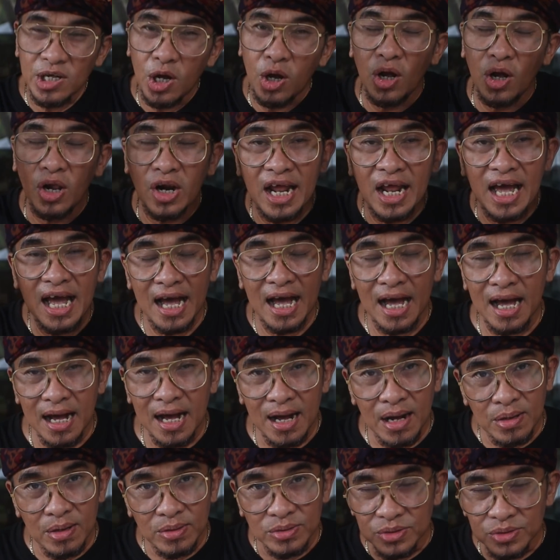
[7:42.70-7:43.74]
all
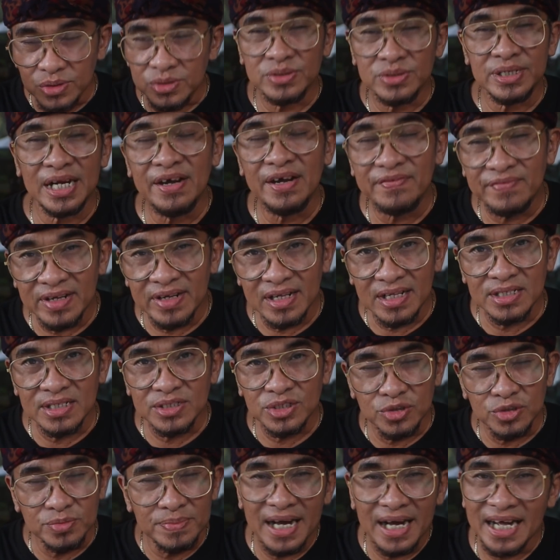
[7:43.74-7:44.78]
how to travel
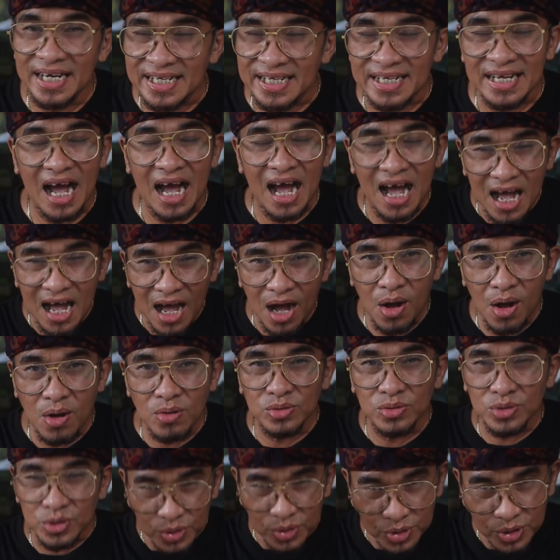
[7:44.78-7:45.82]
to Bali, how
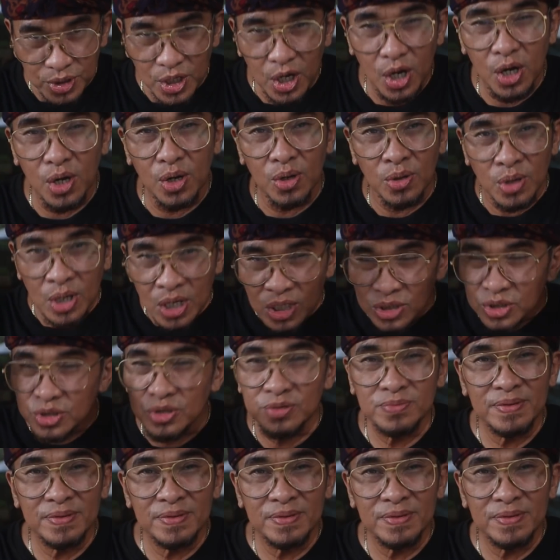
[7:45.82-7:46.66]
to go to